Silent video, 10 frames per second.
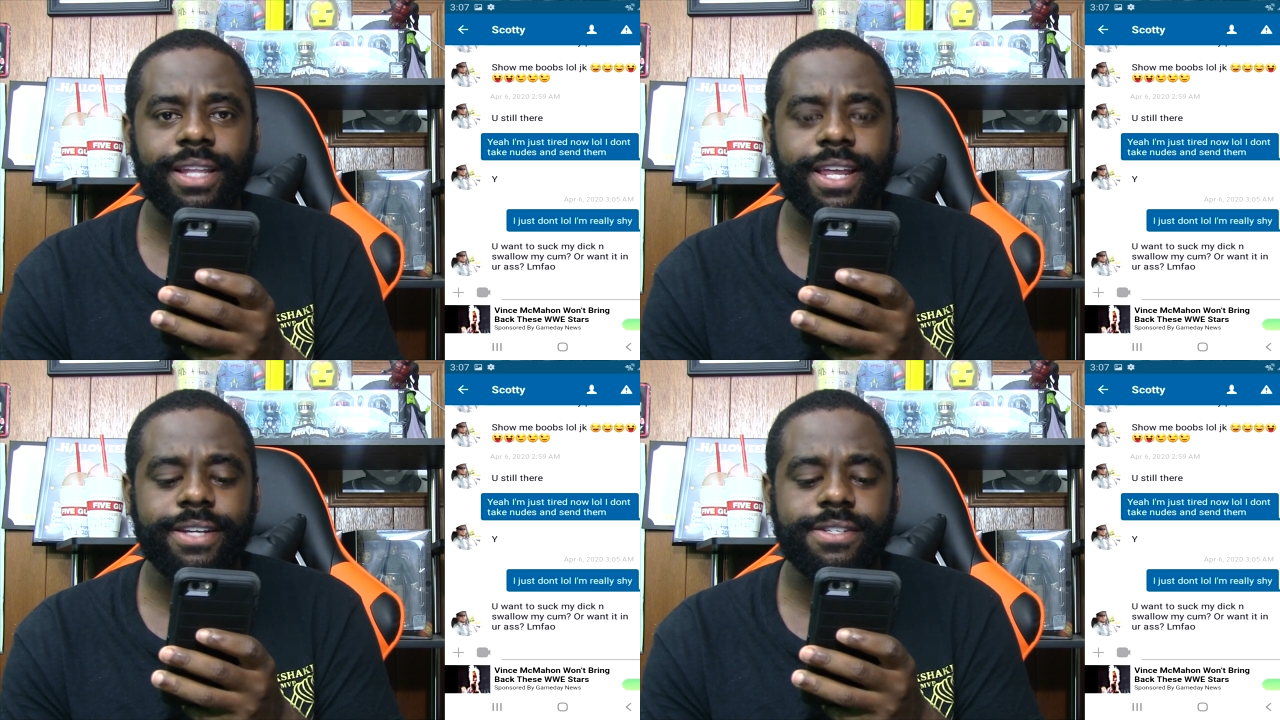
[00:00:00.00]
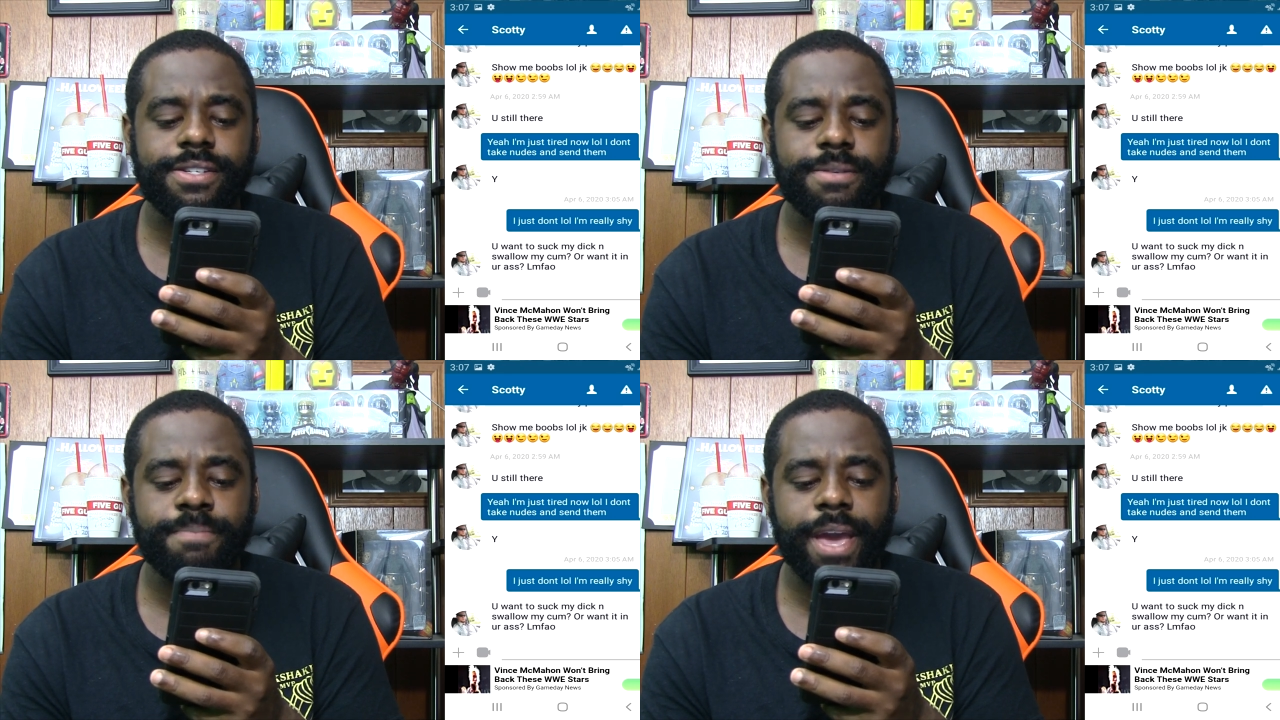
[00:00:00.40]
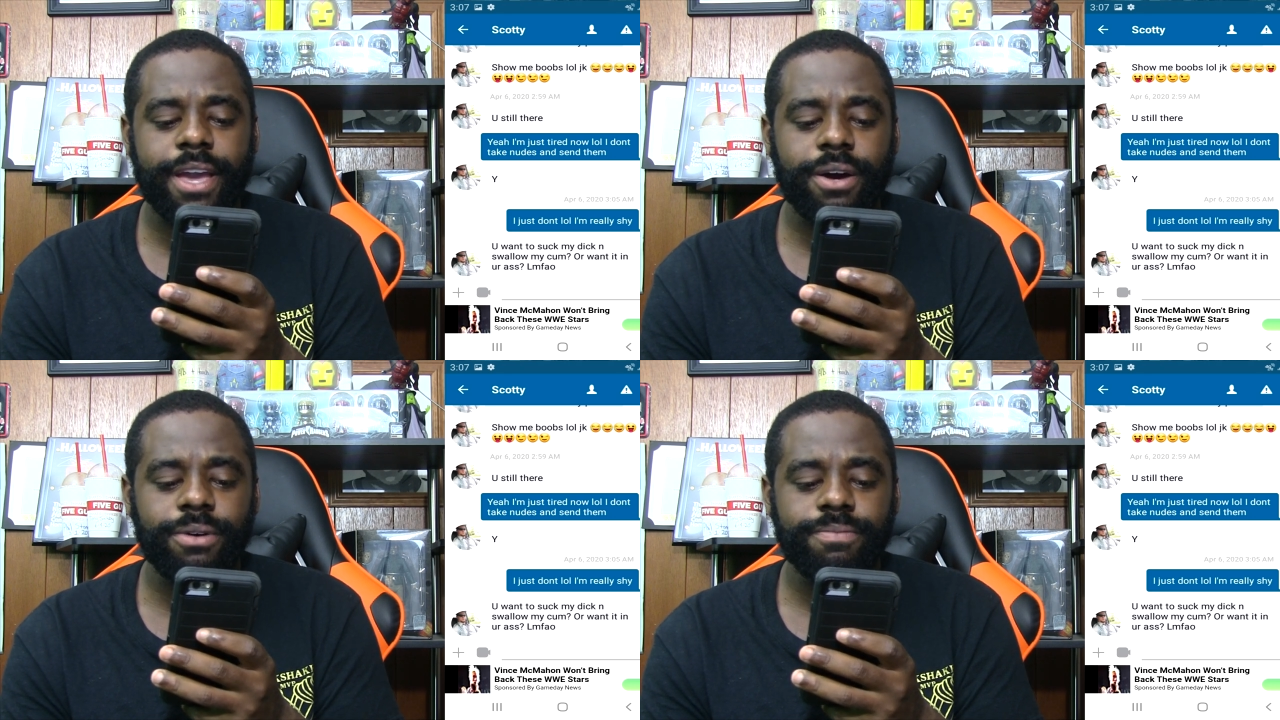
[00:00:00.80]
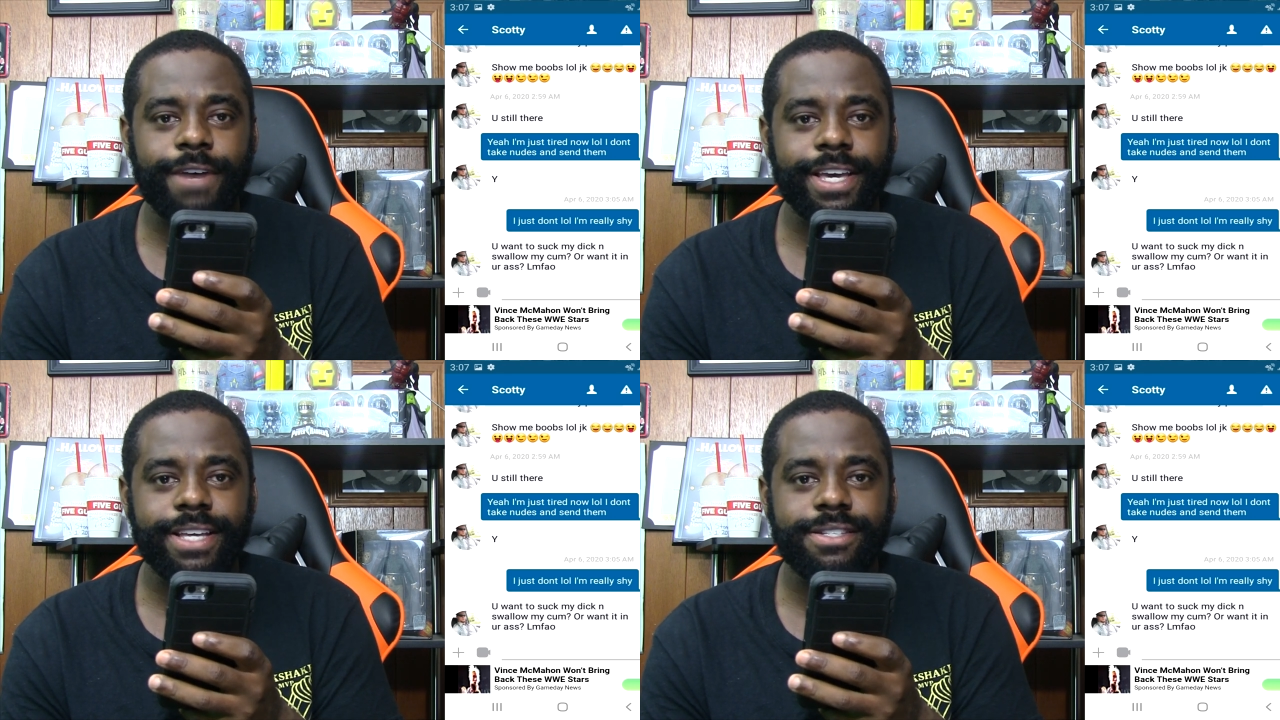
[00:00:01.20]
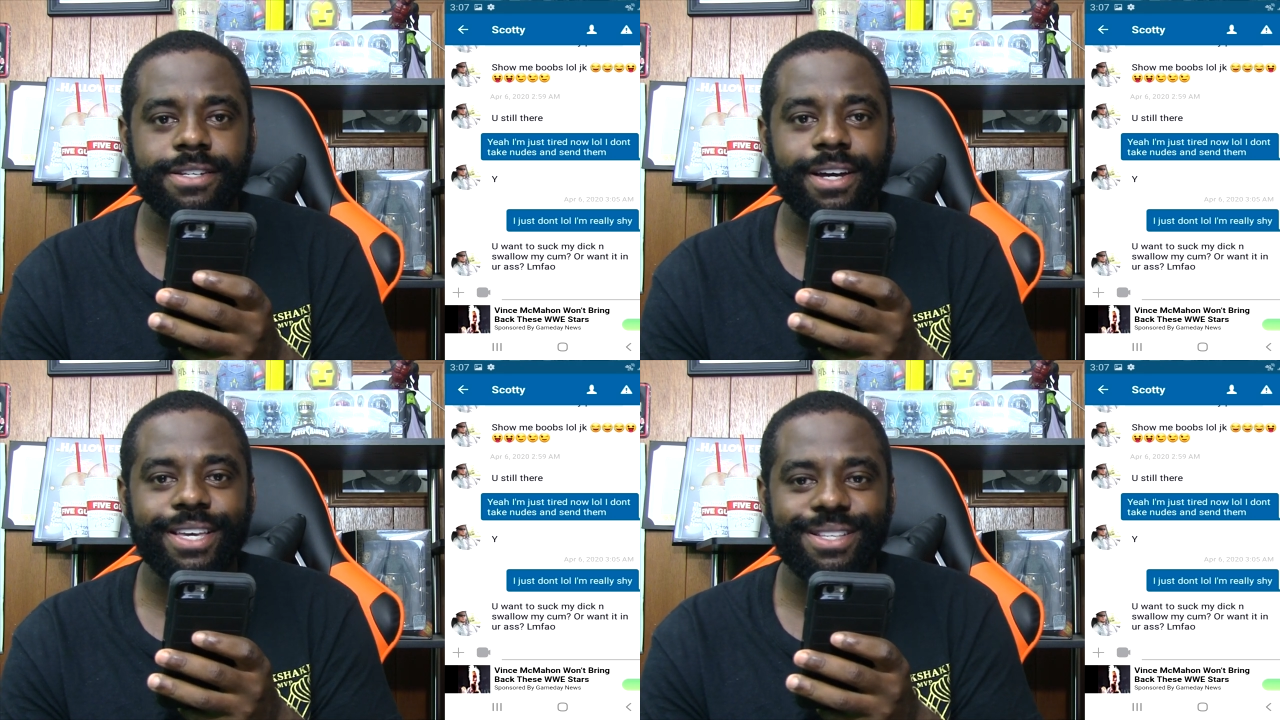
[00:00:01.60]
Lettuce, mayo, funyuns,
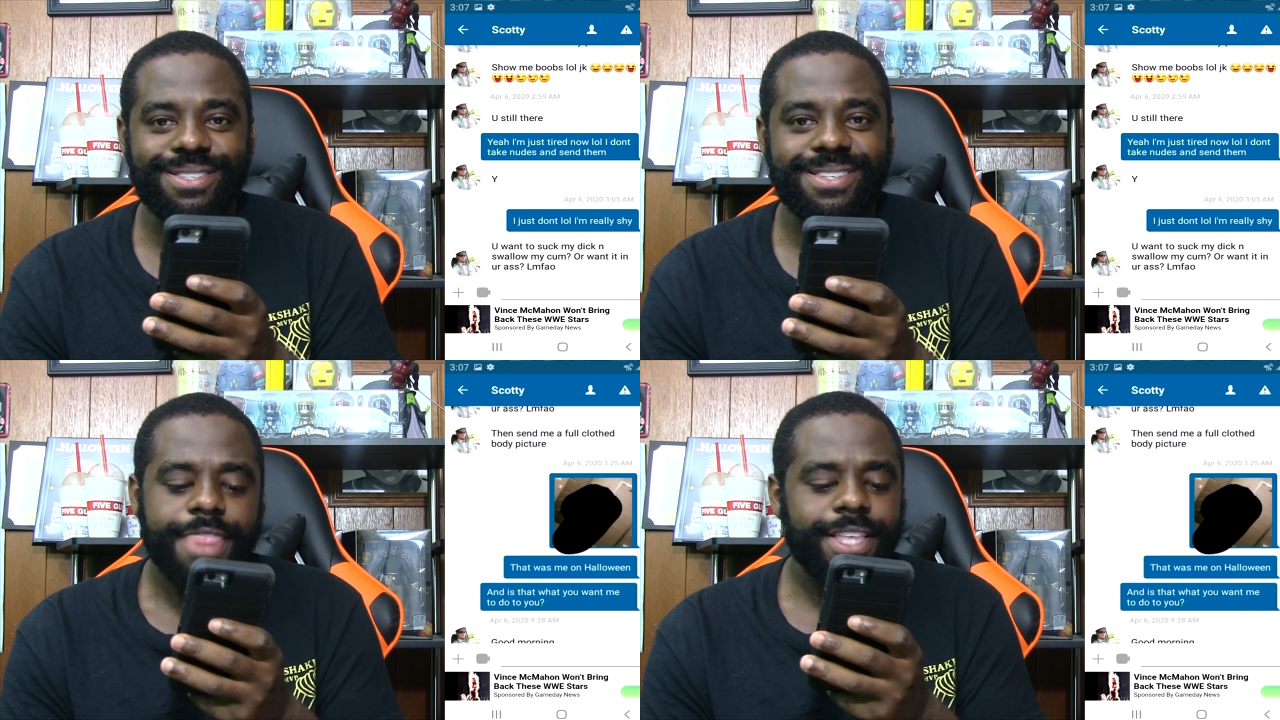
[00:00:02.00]
and onions?